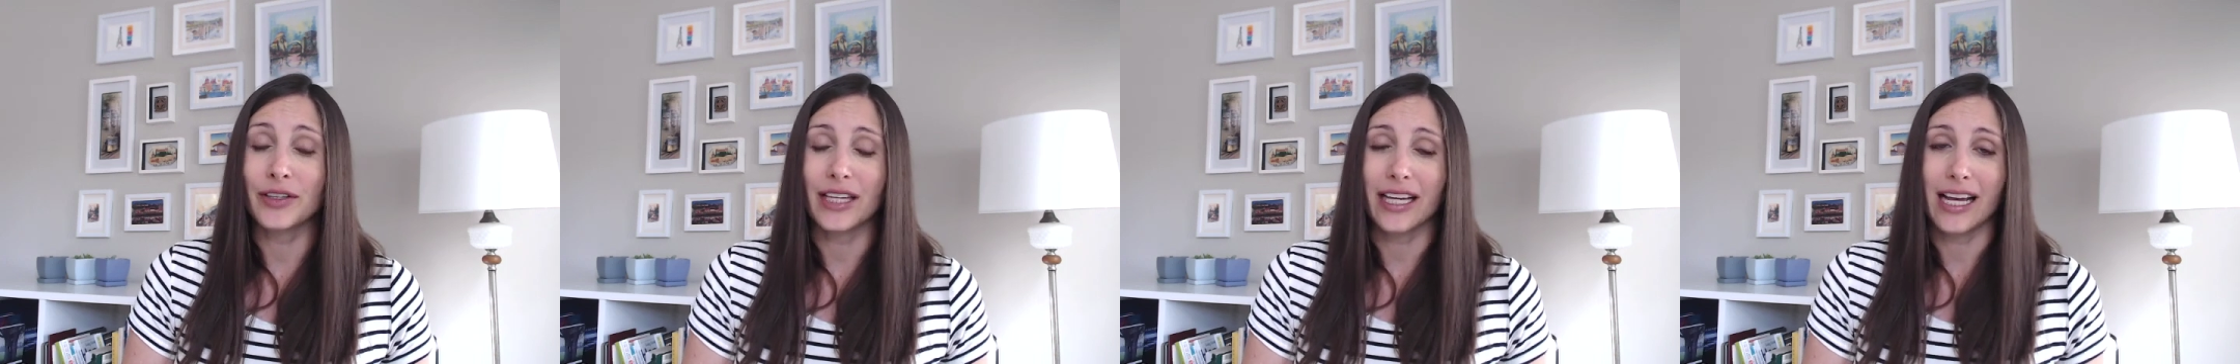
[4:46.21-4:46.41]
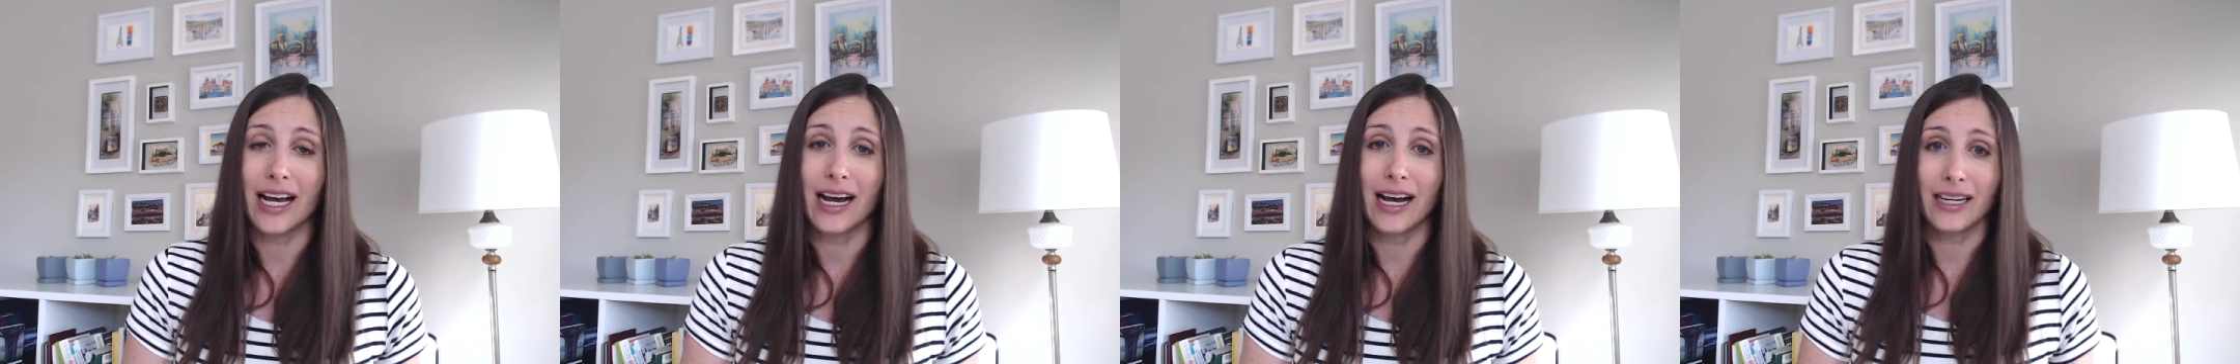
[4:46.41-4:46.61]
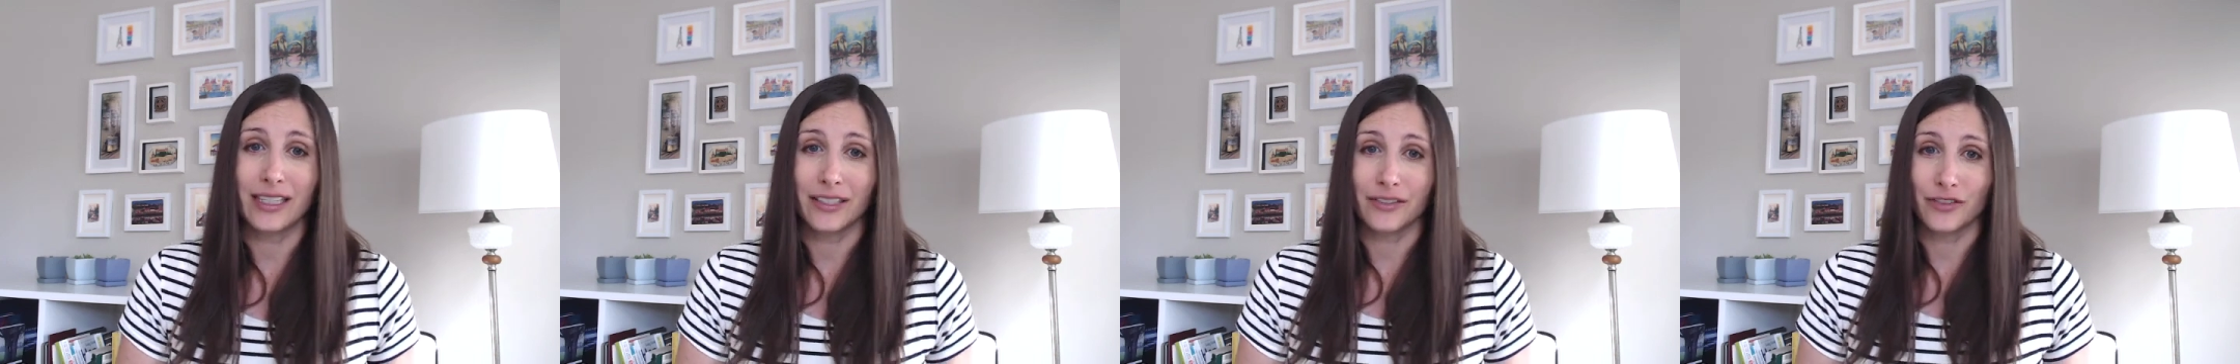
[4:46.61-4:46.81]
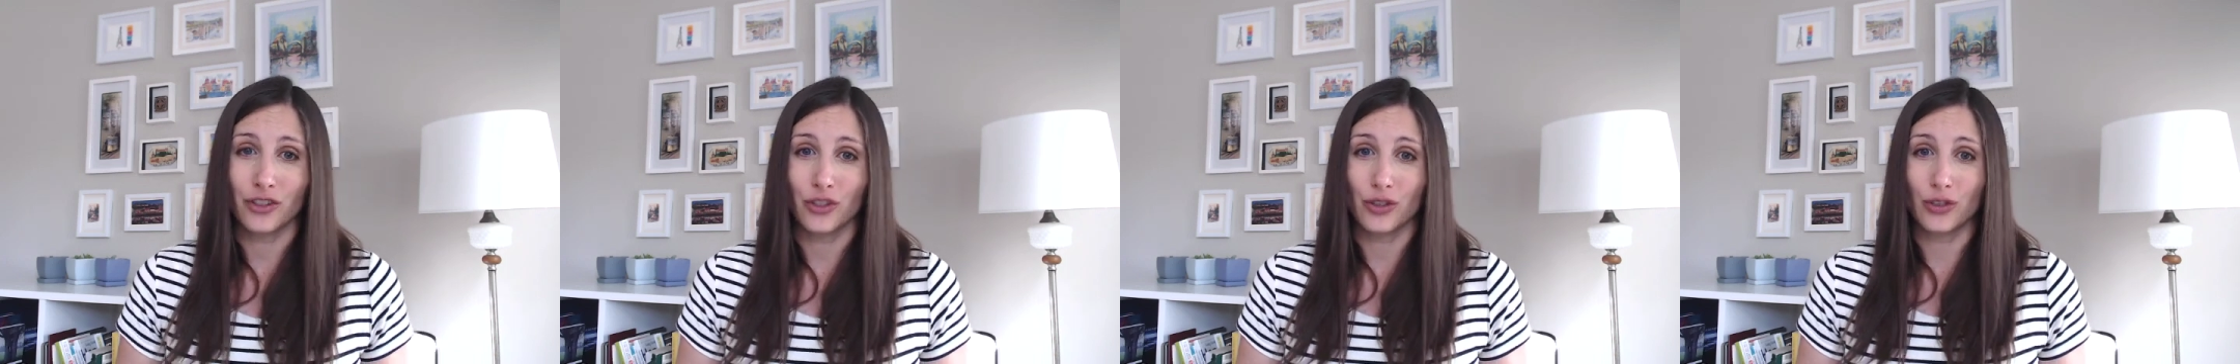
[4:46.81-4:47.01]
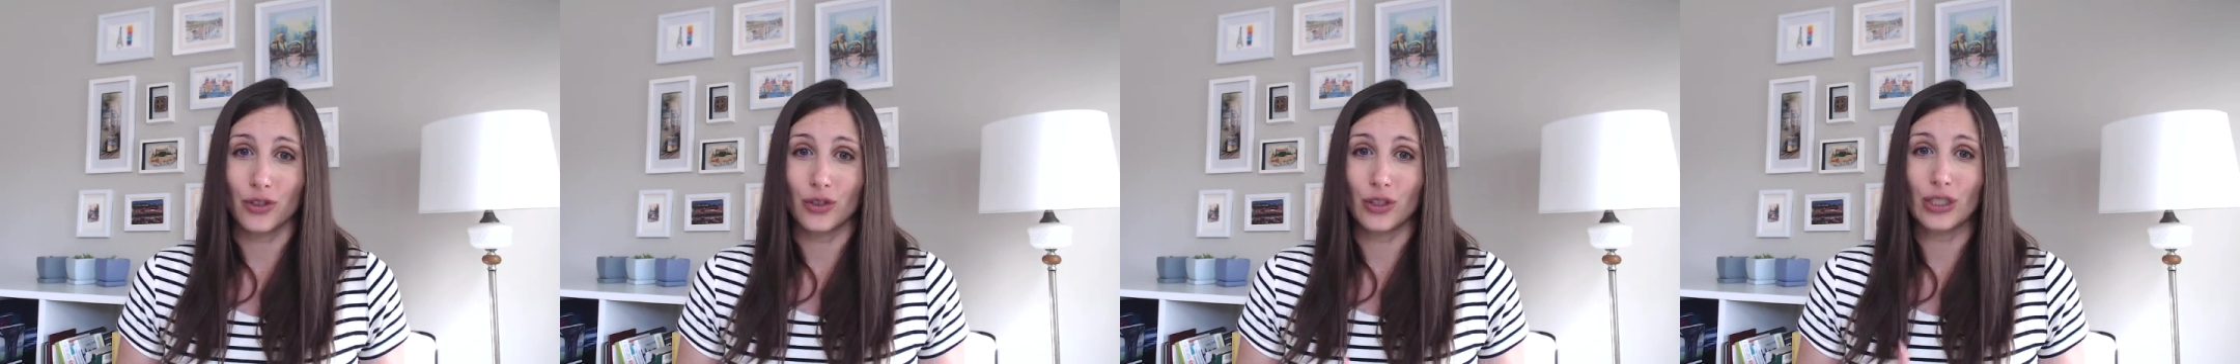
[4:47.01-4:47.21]
They kind of
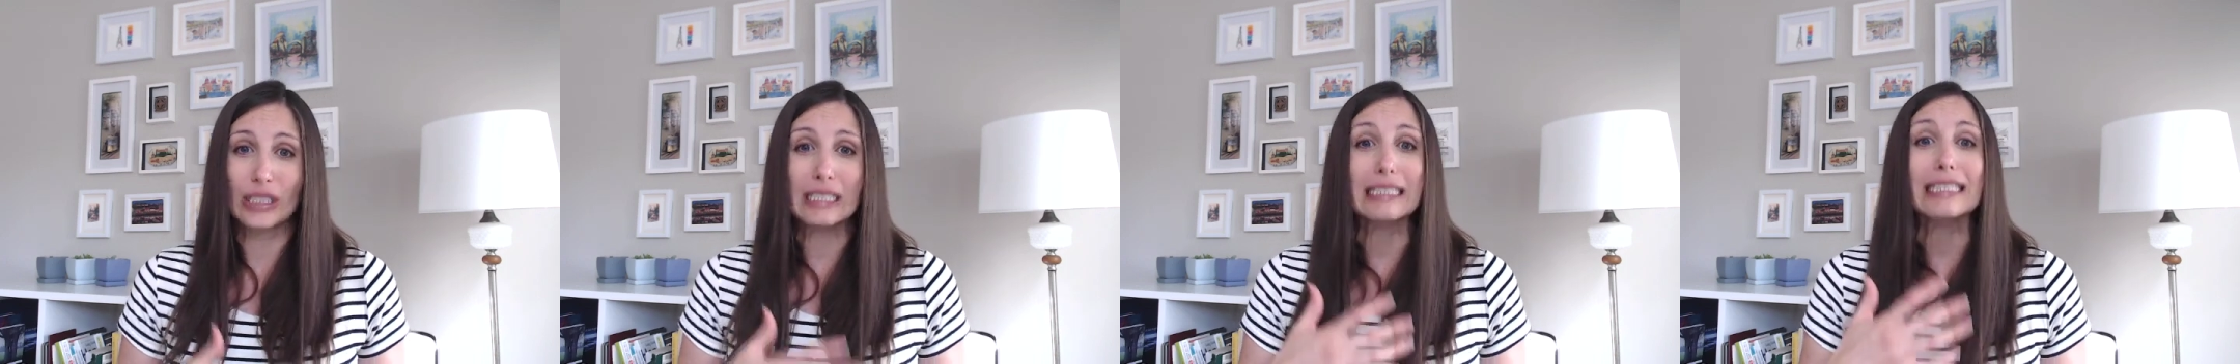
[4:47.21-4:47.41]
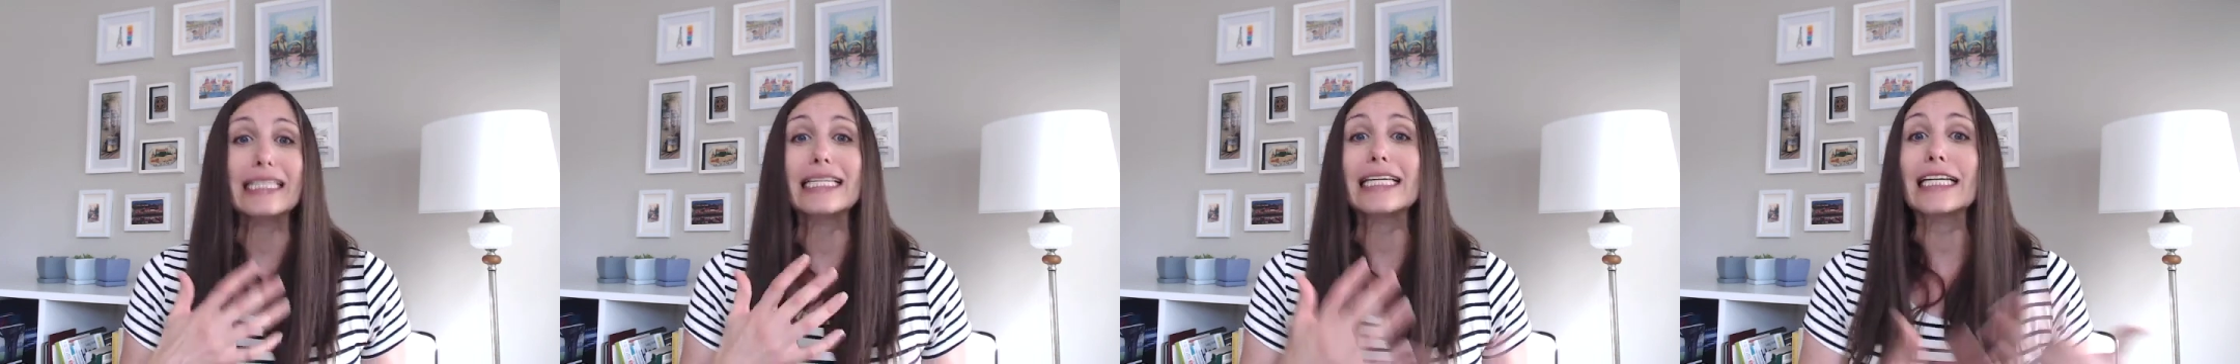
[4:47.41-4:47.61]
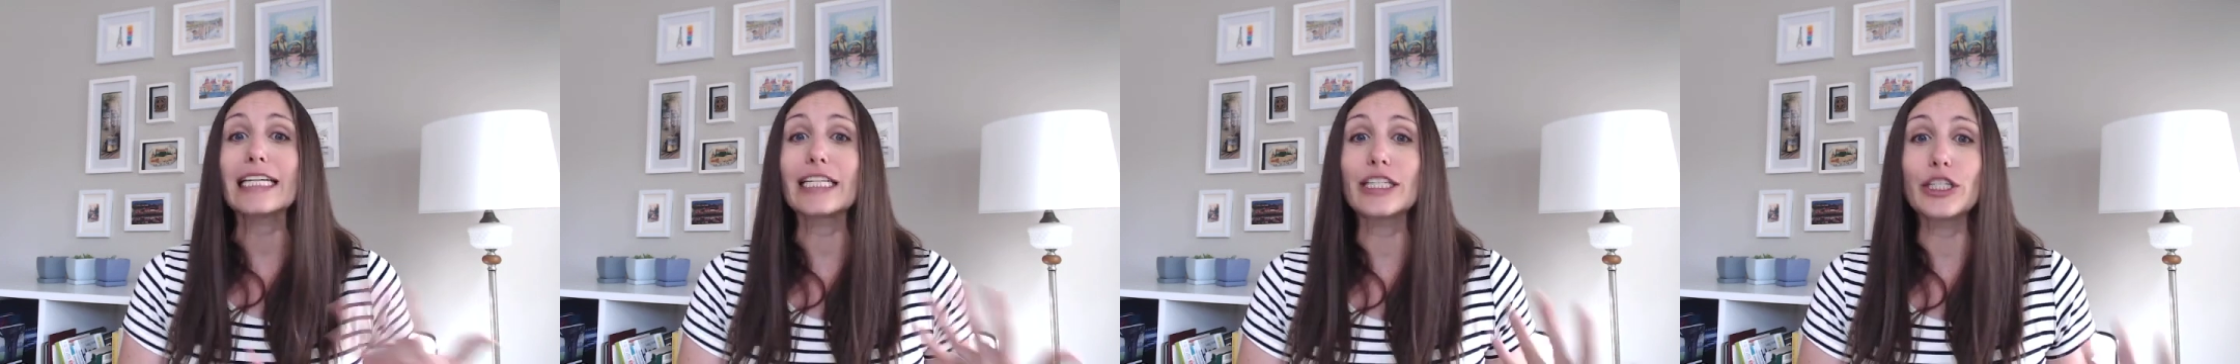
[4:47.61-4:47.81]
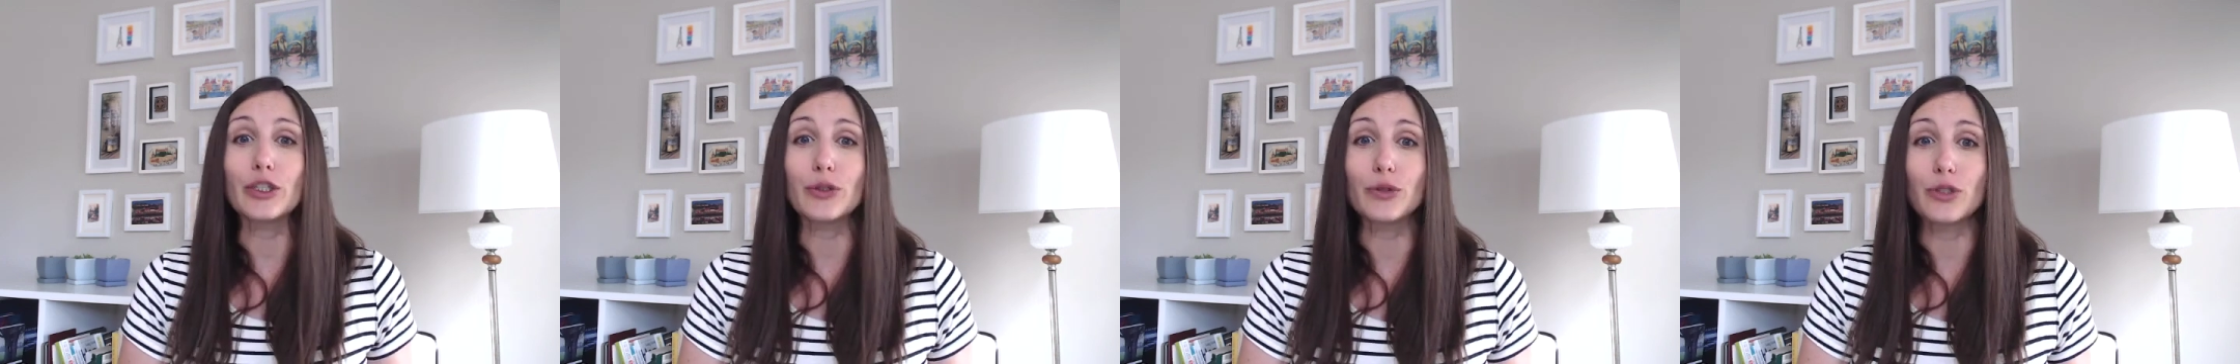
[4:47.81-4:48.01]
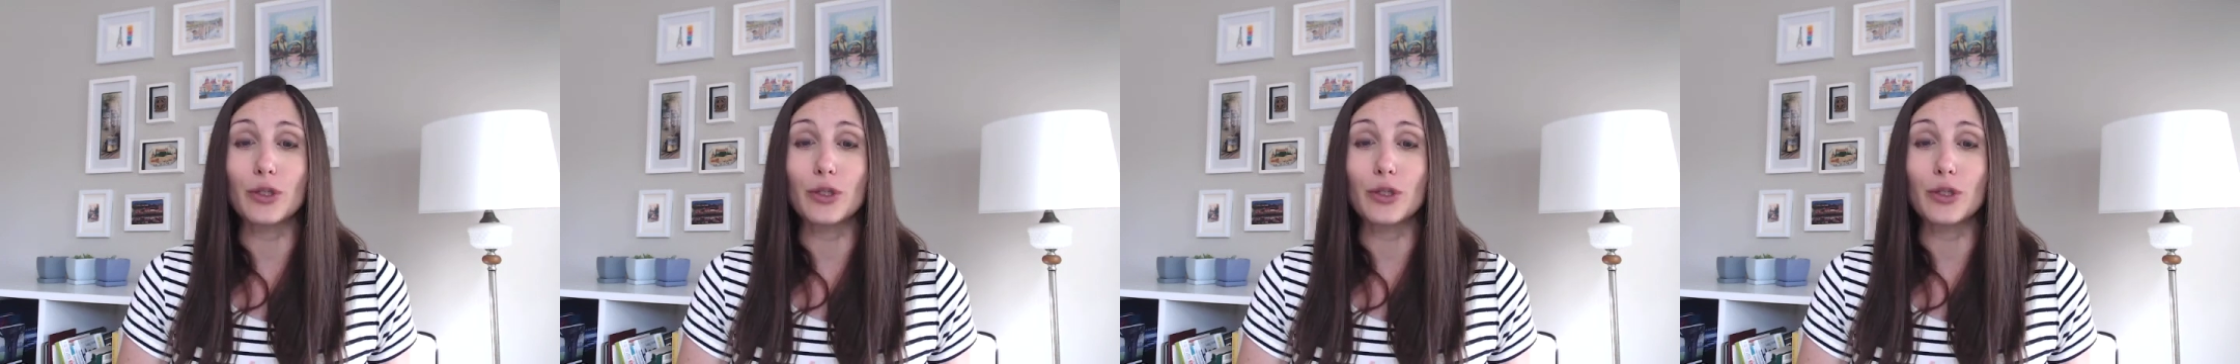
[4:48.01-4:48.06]
lead you